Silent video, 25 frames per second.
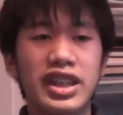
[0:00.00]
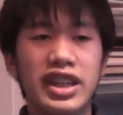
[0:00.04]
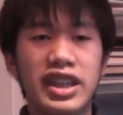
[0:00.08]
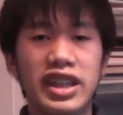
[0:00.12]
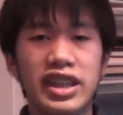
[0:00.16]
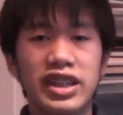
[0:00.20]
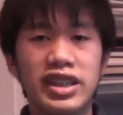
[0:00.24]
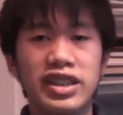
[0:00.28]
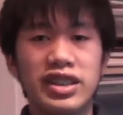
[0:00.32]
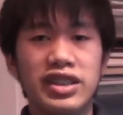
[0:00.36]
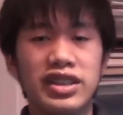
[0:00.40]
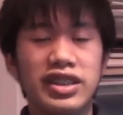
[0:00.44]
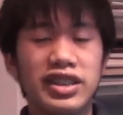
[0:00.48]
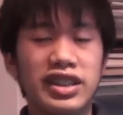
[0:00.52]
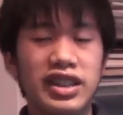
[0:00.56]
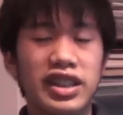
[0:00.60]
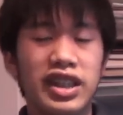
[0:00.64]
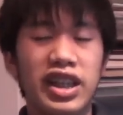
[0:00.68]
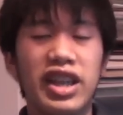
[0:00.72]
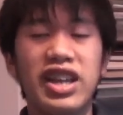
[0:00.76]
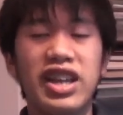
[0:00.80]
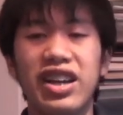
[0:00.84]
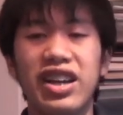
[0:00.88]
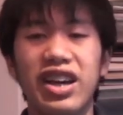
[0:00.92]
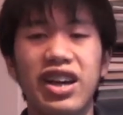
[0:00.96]
And
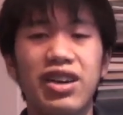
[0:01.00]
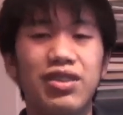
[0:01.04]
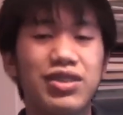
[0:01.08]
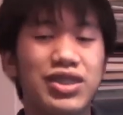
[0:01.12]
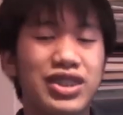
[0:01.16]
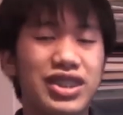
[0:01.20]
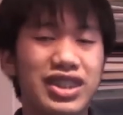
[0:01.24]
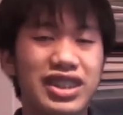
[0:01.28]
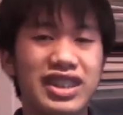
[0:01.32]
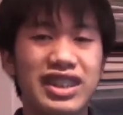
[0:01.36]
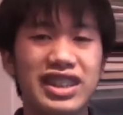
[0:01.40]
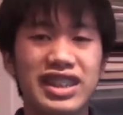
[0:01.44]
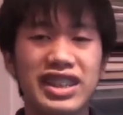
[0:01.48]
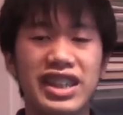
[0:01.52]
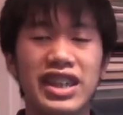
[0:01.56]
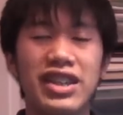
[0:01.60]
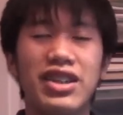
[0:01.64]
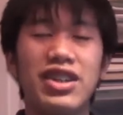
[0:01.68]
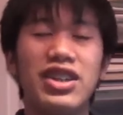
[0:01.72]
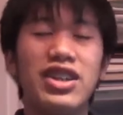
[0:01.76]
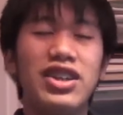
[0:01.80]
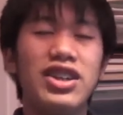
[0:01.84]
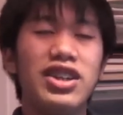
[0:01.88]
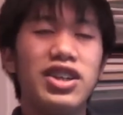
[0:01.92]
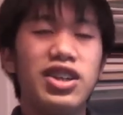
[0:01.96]
I was going to
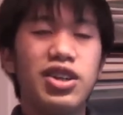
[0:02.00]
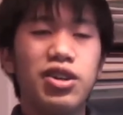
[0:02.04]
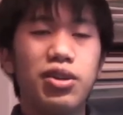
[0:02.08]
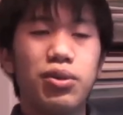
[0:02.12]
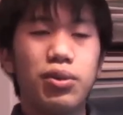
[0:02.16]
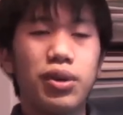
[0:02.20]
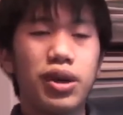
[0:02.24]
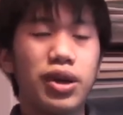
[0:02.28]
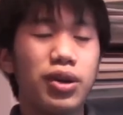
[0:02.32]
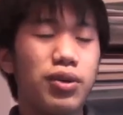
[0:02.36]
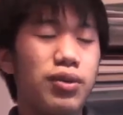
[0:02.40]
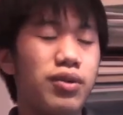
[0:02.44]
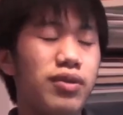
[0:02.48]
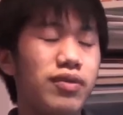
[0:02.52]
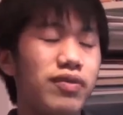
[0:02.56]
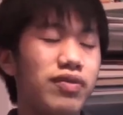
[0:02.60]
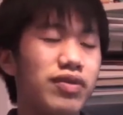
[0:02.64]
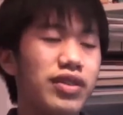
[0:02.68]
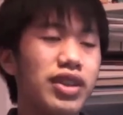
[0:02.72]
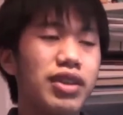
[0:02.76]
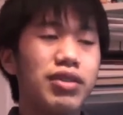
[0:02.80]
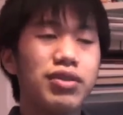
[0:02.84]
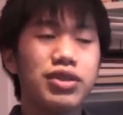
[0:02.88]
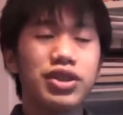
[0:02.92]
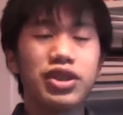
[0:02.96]
say, well,
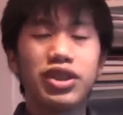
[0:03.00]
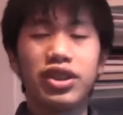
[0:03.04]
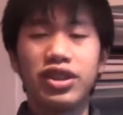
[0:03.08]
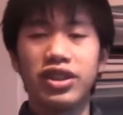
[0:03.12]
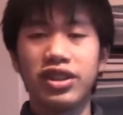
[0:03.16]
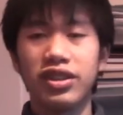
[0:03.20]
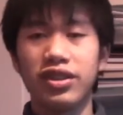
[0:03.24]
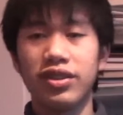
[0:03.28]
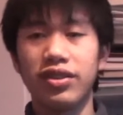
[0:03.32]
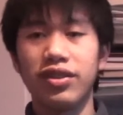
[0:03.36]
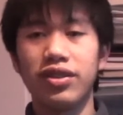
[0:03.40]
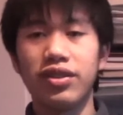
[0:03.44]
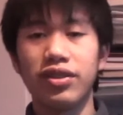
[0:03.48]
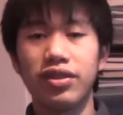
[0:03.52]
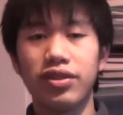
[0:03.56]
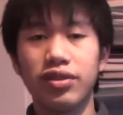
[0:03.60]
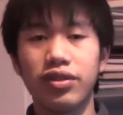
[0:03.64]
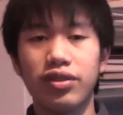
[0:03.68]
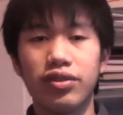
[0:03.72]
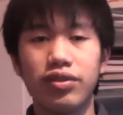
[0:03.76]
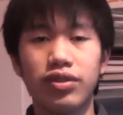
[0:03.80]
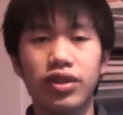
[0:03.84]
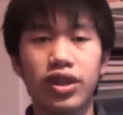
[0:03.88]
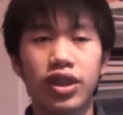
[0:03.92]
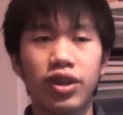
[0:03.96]
I was going
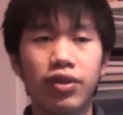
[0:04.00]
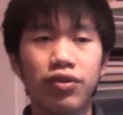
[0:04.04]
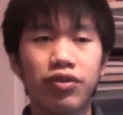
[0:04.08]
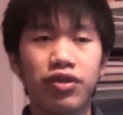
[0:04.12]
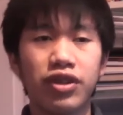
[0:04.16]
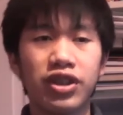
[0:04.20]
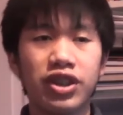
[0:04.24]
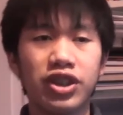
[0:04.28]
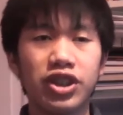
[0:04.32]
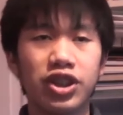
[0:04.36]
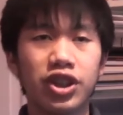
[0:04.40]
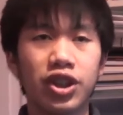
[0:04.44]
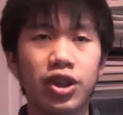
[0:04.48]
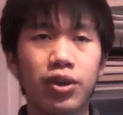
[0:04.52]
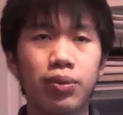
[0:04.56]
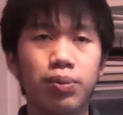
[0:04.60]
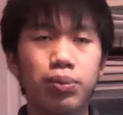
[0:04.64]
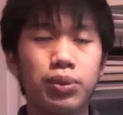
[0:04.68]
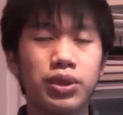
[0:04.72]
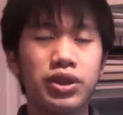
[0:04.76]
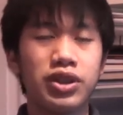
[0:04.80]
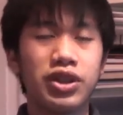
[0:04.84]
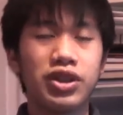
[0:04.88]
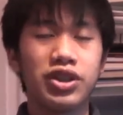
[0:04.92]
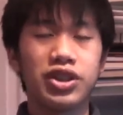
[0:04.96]
to finish up
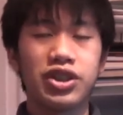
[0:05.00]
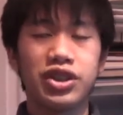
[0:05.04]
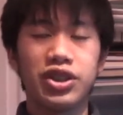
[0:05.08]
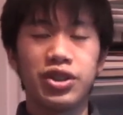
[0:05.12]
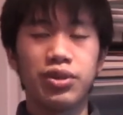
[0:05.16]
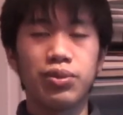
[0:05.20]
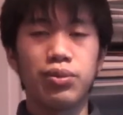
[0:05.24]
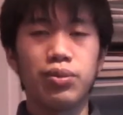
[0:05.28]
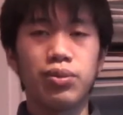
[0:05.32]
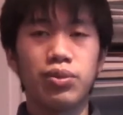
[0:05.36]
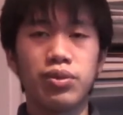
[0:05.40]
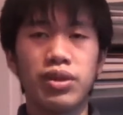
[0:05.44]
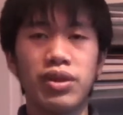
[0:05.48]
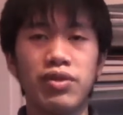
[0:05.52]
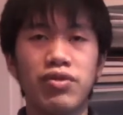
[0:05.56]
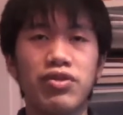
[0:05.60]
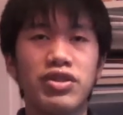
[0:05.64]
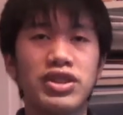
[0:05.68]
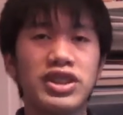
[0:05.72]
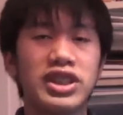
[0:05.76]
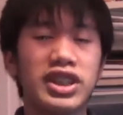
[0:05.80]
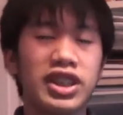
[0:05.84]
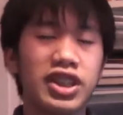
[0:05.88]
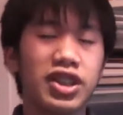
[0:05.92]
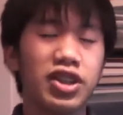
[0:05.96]
production with
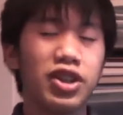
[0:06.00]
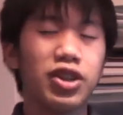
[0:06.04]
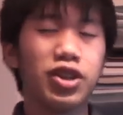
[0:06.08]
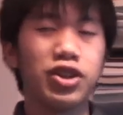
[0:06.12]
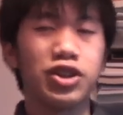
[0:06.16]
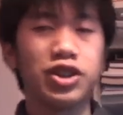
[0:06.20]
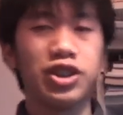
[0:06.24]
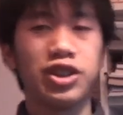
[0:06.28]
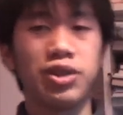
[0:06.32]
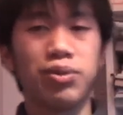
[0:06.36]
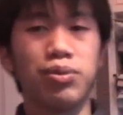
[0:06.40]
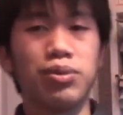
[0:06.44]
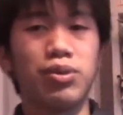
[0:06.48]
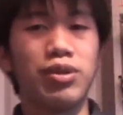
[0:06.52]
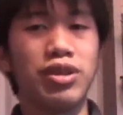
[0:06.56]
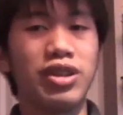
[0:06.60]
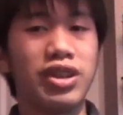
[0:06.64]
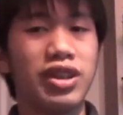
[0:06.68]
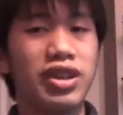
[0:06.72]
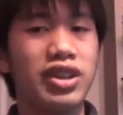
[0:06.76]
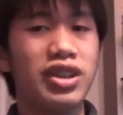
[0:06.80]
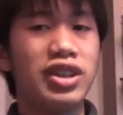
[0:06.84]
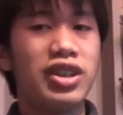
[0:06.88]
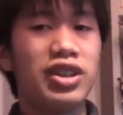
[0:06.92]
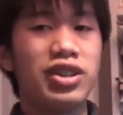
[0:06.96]
the second costume and
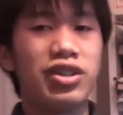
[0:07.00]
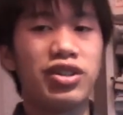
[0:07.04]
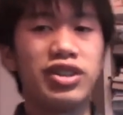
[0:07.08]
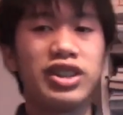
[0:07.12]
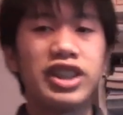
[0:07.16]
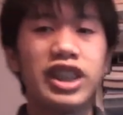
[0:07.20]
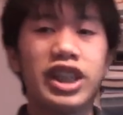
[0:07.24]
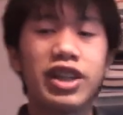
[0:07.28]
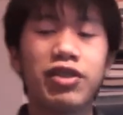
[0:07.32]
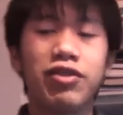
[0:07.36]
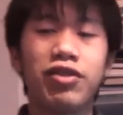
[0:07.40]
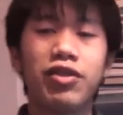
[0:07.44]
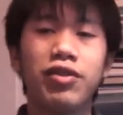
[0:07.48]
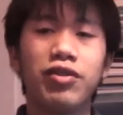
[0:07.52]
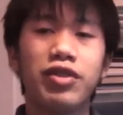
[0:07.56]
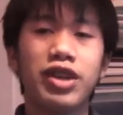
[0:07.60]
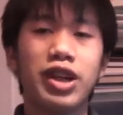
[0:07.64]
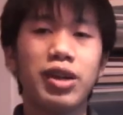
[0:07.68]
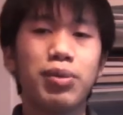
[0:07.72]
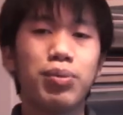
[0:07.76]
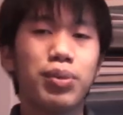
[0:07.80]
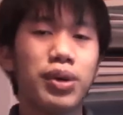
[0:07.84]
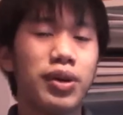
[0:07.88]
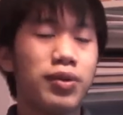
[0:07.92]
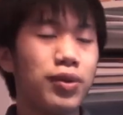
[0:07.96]
not take it from
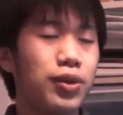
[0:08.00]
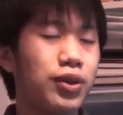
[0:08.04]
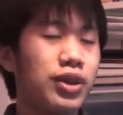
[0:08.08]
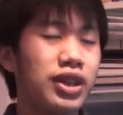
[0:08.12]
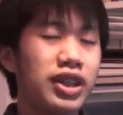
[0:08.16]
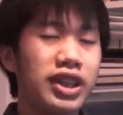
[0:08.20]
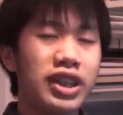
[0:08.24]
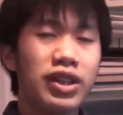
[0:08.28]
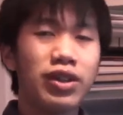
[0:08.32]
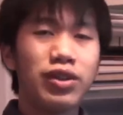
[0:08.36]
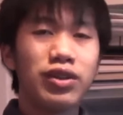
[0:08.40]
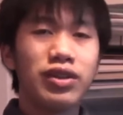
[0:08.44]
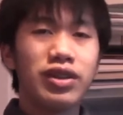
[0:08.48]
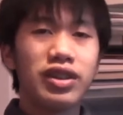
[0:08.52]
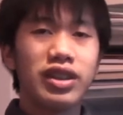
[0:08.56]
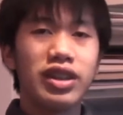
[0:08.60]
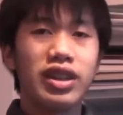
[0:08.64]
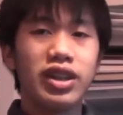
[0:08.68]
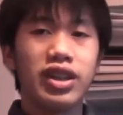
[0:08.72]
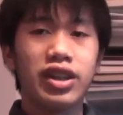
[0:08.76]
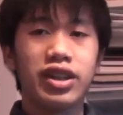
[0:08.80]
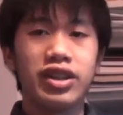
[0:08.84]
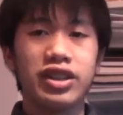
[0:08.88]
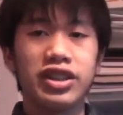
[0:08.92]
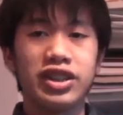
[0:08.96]
there, but I've already got
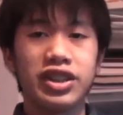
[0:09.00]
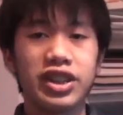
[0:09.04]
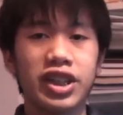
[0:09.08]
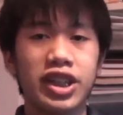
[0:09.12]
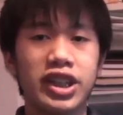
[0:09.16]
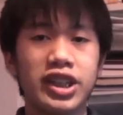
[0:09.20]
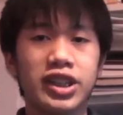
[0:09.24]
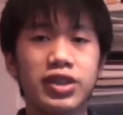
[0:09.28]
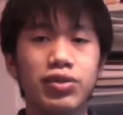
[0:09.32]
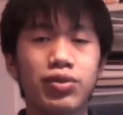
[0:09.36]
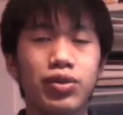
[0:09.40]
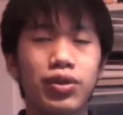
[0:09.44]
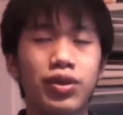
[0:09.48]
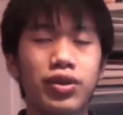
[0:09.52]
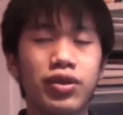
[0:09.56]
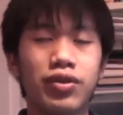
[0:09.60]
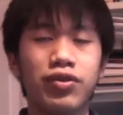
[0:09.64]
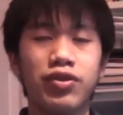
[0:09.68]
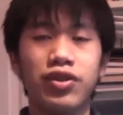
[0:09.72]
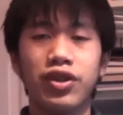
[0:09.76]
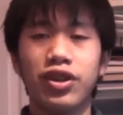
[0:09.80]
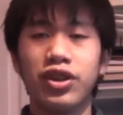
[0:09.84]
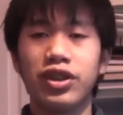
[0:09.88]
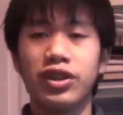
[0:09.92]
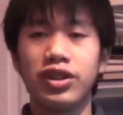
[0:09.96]
designs for a
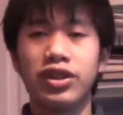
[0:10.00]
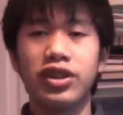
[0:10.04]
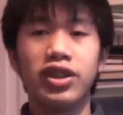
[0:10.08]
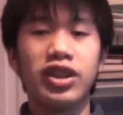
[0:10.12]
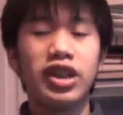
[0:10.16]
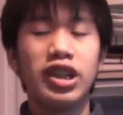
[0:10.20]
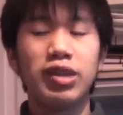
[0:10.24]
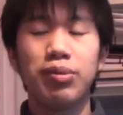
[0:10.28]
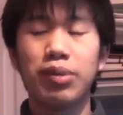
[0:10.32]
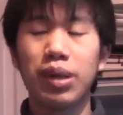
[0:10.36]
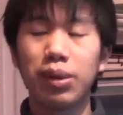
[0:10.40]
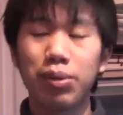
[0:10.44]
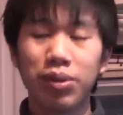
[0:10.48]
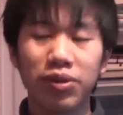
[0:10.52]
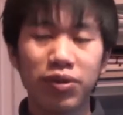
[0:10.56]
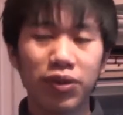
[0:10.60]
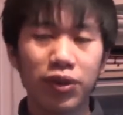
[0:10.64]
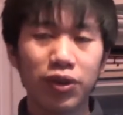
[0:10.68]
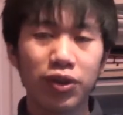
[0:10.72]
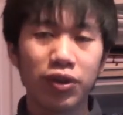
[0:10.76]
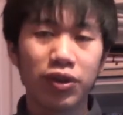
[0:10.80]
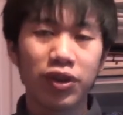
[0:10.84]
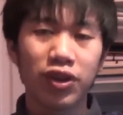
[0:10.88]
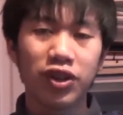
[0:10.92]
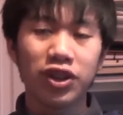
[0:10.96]
third, maybe
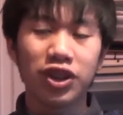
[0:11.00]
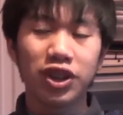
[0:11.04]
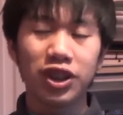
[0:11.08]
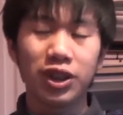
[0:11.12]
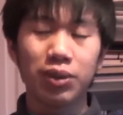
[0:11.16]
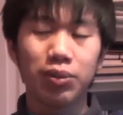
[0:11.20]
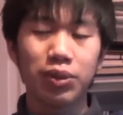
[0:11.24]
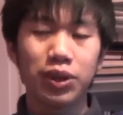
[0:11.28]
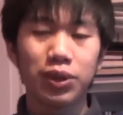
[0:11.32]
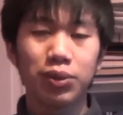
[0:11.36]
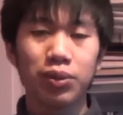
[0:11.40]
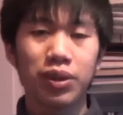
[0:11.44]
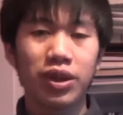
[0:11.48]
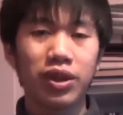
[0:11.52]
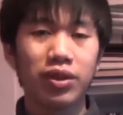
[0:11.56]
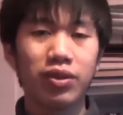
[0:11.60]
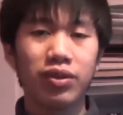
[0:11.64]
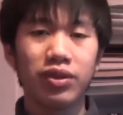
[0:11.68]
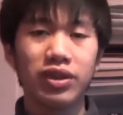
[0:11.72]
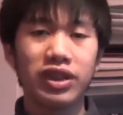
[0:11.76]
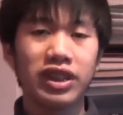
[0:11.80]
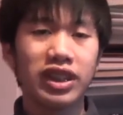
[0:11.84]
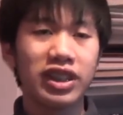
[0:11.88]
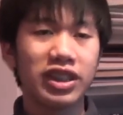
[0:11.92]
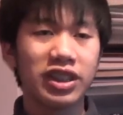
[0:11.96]
fourth costume as
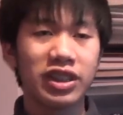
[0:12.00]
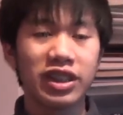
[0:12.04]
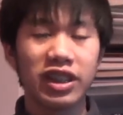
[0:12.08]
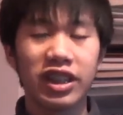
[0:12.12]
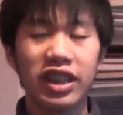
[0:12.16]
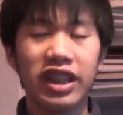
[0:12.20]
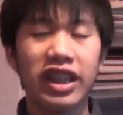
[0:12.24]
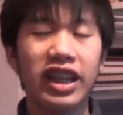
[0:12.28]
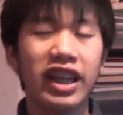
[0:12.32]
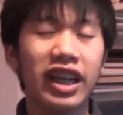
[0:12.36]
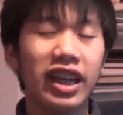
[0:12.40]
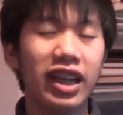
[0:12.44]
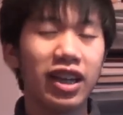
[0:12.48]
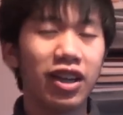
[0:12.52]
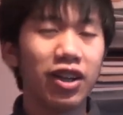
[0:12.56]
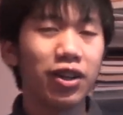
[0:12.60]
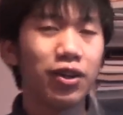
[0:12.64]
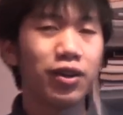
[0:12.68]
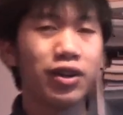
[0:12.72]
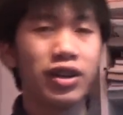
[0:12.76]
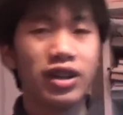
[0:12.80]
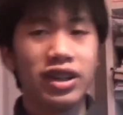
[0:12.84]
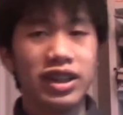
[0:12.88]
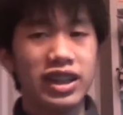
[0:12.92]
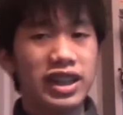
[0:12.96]
well, Destiny,
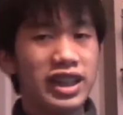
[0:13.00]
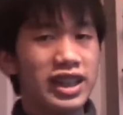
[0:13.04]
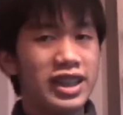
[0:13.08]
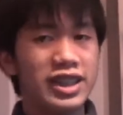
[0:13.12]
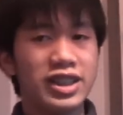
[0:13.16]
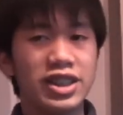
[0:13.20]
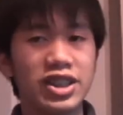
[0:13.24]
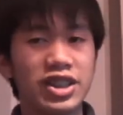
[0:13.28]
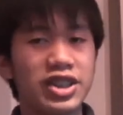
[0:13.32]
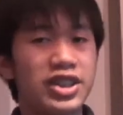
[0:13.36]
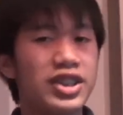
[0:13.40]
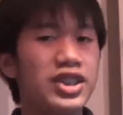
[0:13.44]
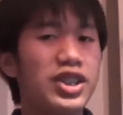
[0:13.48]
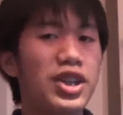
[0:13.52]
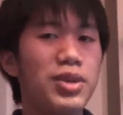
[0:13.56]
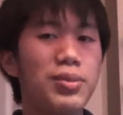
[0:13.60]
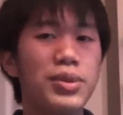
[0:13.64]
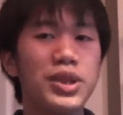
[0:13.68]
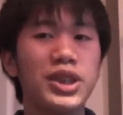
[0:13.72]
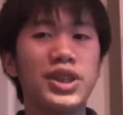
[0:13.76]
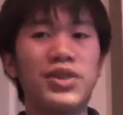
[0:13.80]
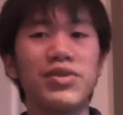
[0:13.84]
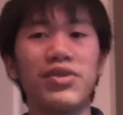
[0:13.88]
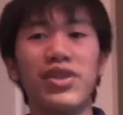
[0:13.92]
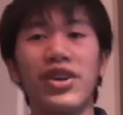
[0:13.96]
Halo. It's just so
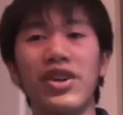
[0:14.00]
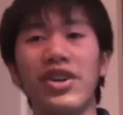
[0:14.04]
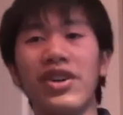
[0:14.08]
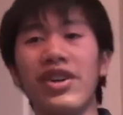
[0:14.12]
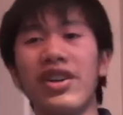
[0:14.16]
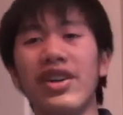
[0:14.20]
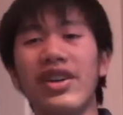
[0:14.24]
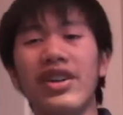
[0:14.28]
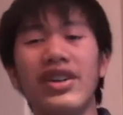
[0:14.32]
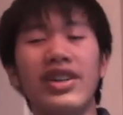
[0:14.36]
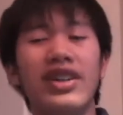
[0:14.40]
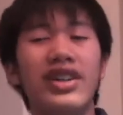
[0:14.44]
much fun.